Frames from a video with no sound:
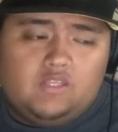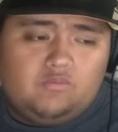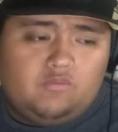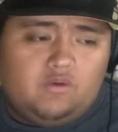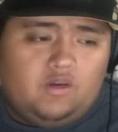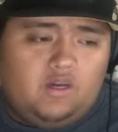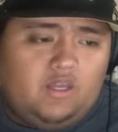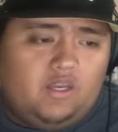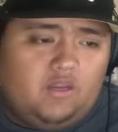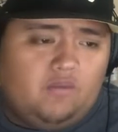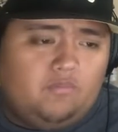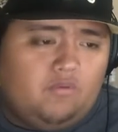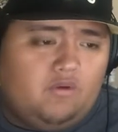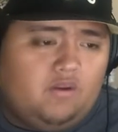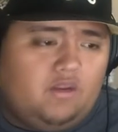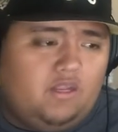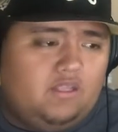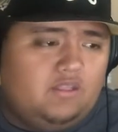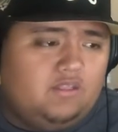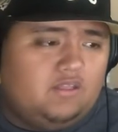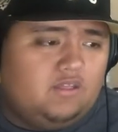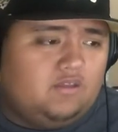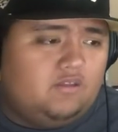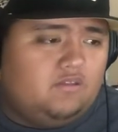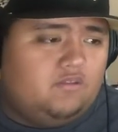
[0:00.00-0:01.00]
That's 100,
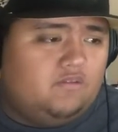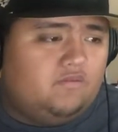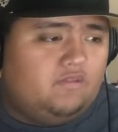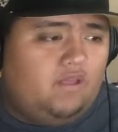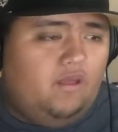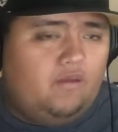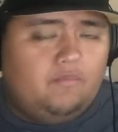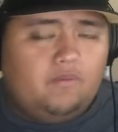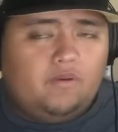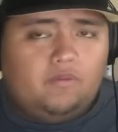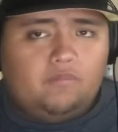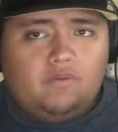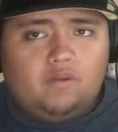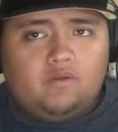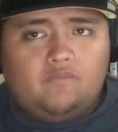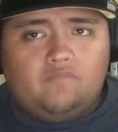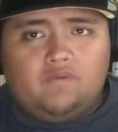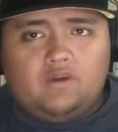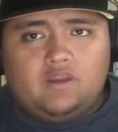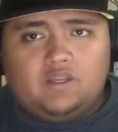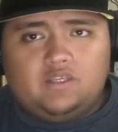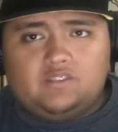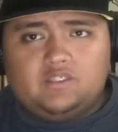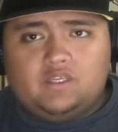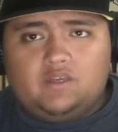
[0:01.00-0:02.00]
bro. That nigga
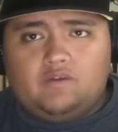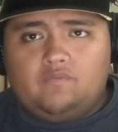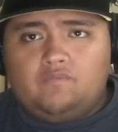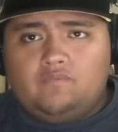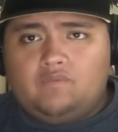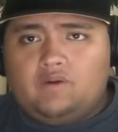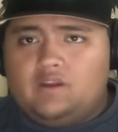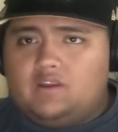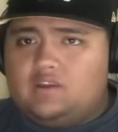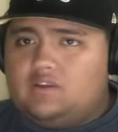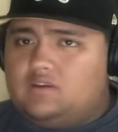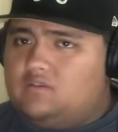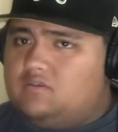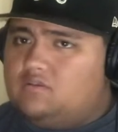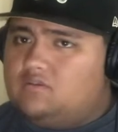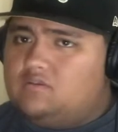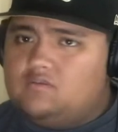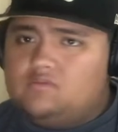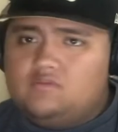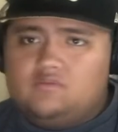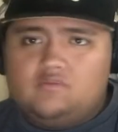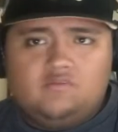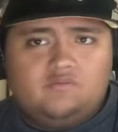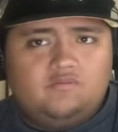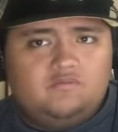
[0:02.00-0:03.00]
motherfucker's like a
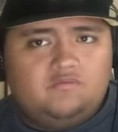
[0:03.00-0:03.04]
fucking...